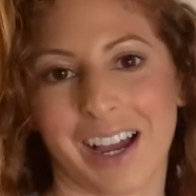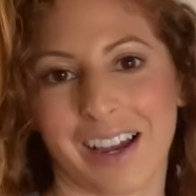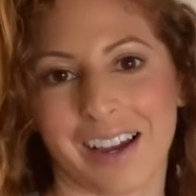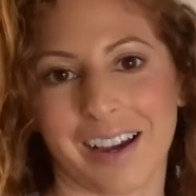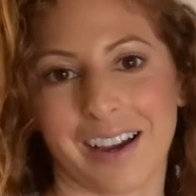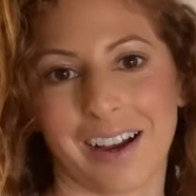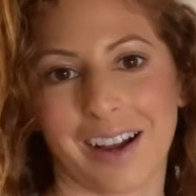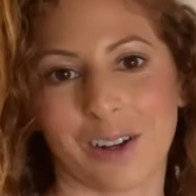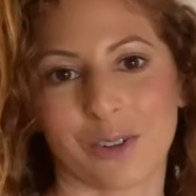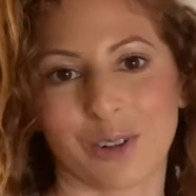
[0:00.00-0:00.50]

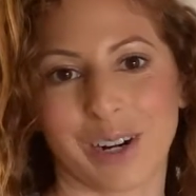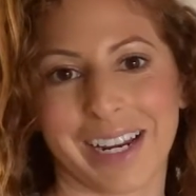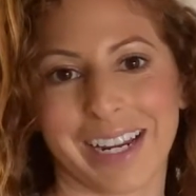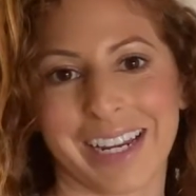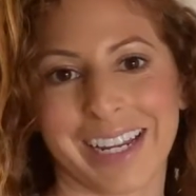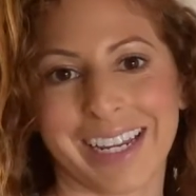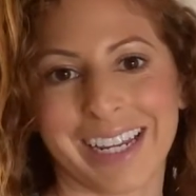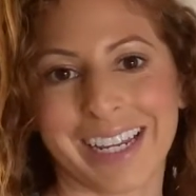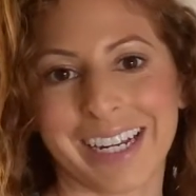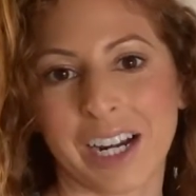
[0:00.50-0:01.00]
All right,
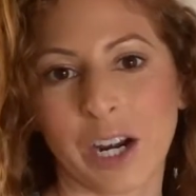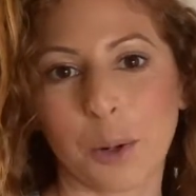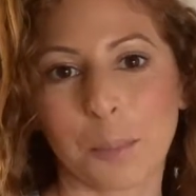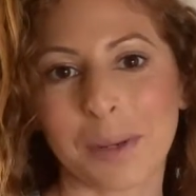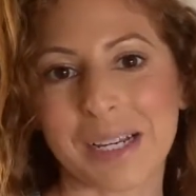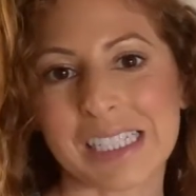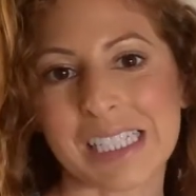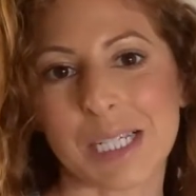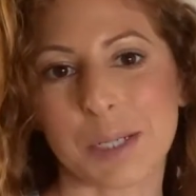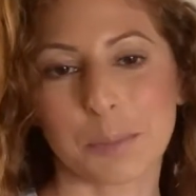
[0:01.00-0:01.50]
in our
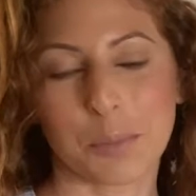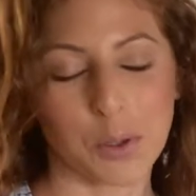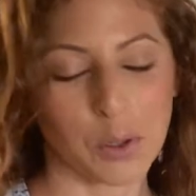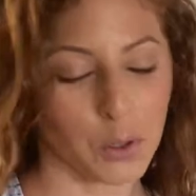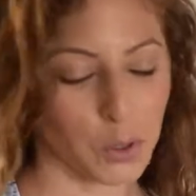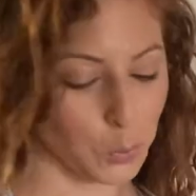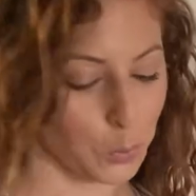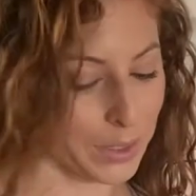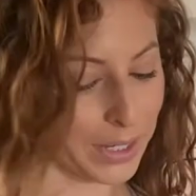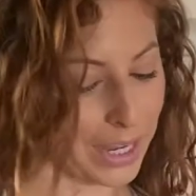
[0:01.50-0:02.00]
mixing
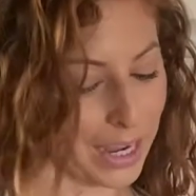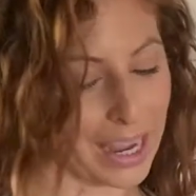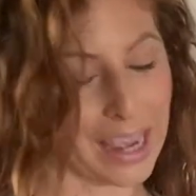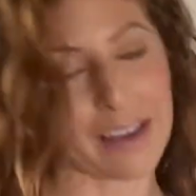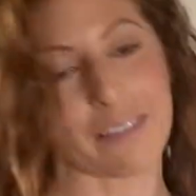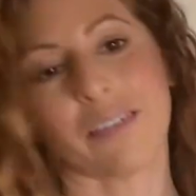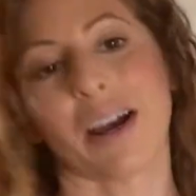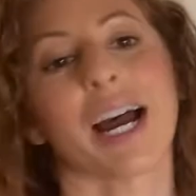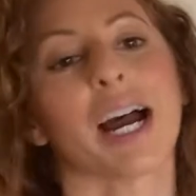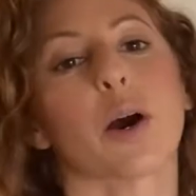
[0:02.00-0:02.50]
bowl, we
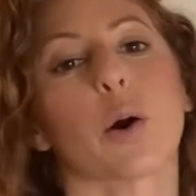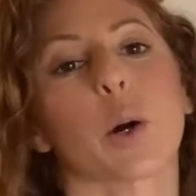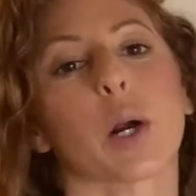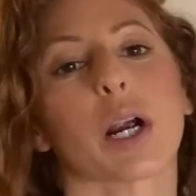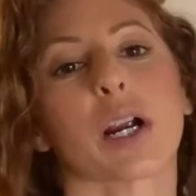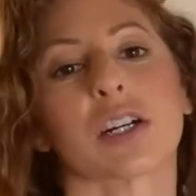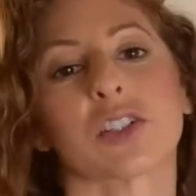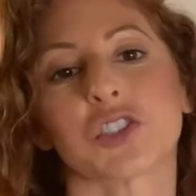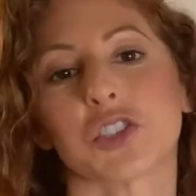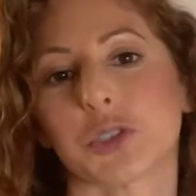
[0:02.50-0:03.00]
have
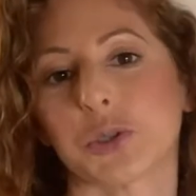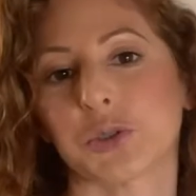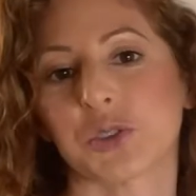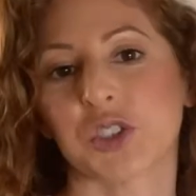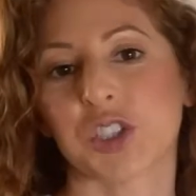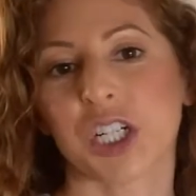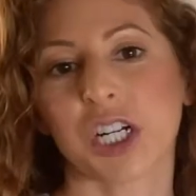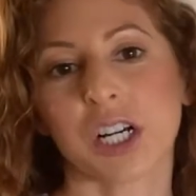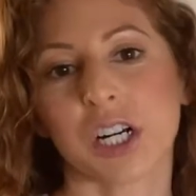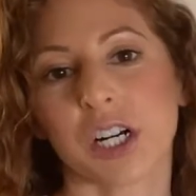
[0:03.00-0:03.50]
our 2
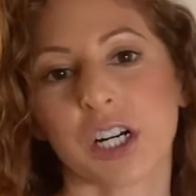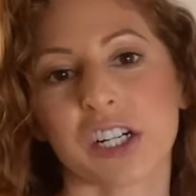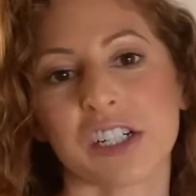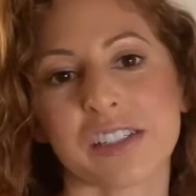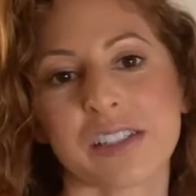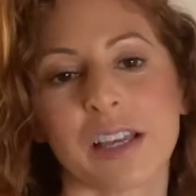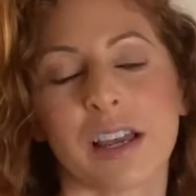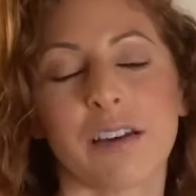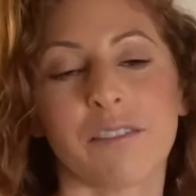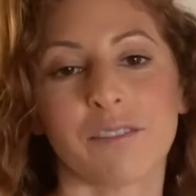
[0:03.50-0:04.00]
sugars,
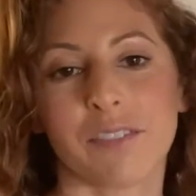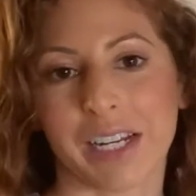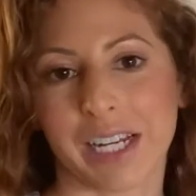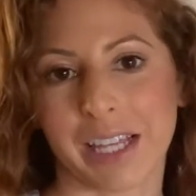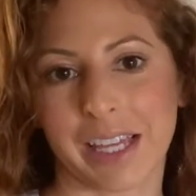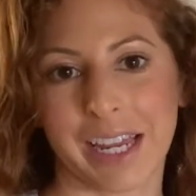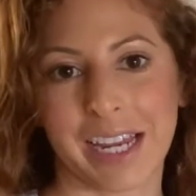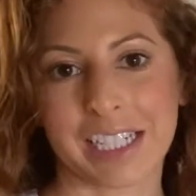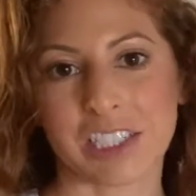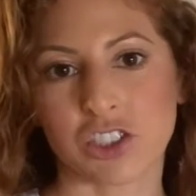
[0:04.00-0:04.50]

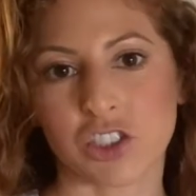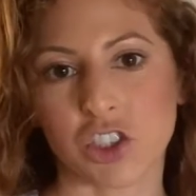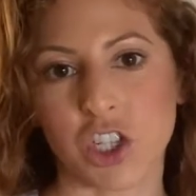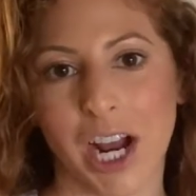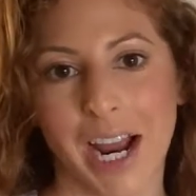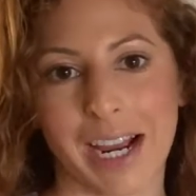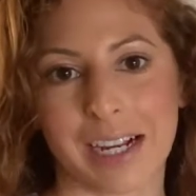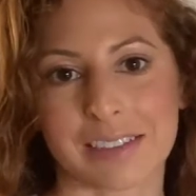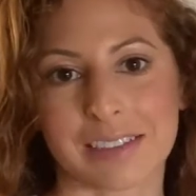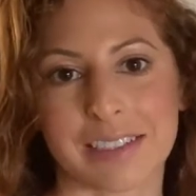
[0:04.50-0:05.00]
vanilla
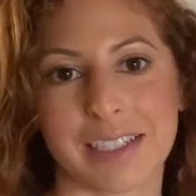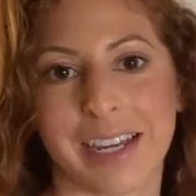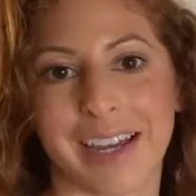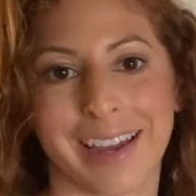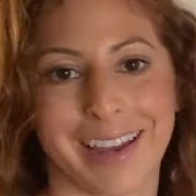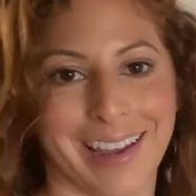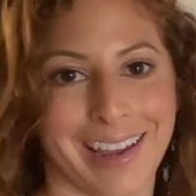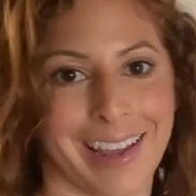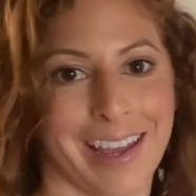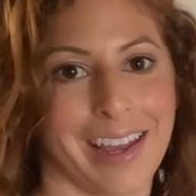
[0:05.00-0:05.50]
extract,
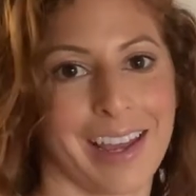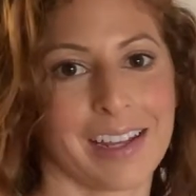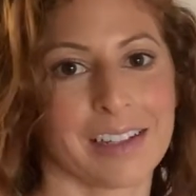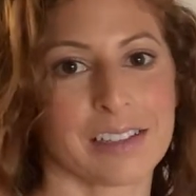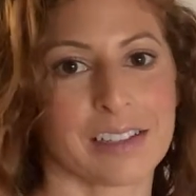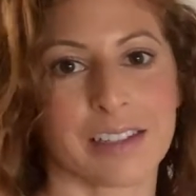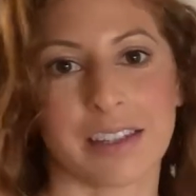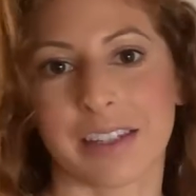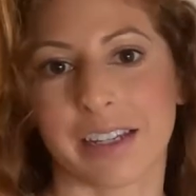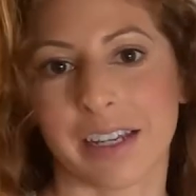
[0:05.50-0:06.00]
and
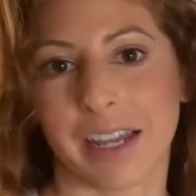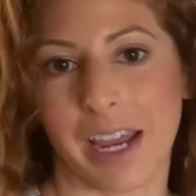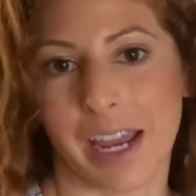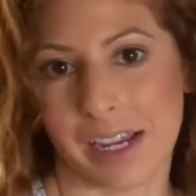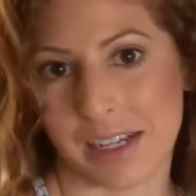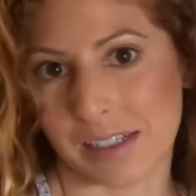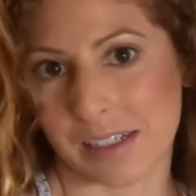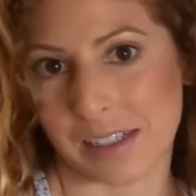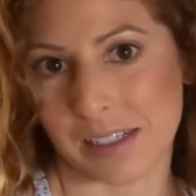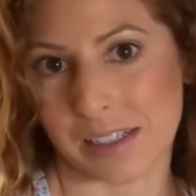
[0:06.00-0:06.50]
the
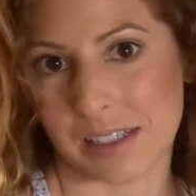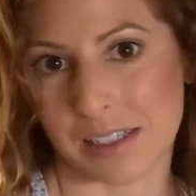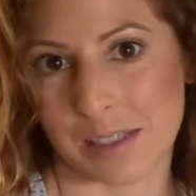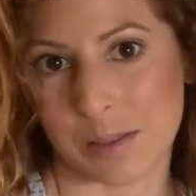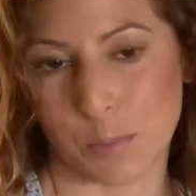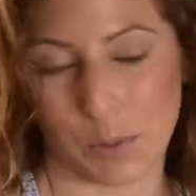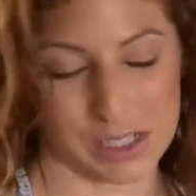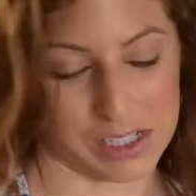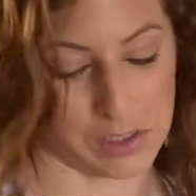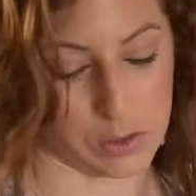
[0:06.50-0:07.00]

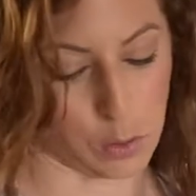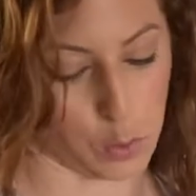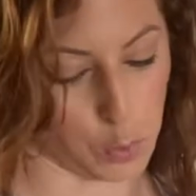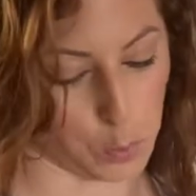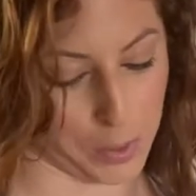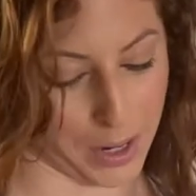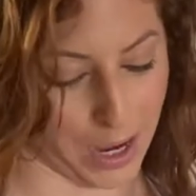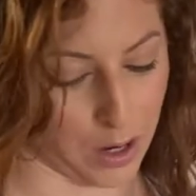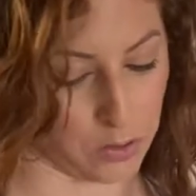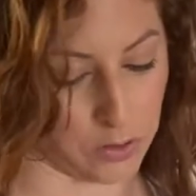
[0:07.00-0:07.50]
espresso
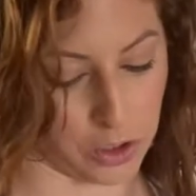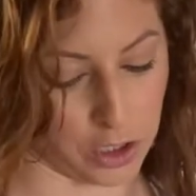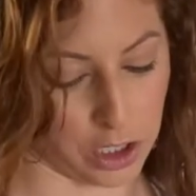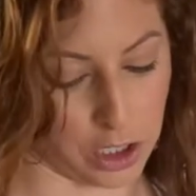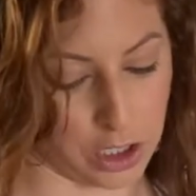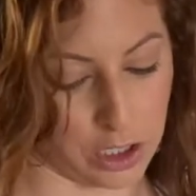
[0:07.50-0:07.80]
powder.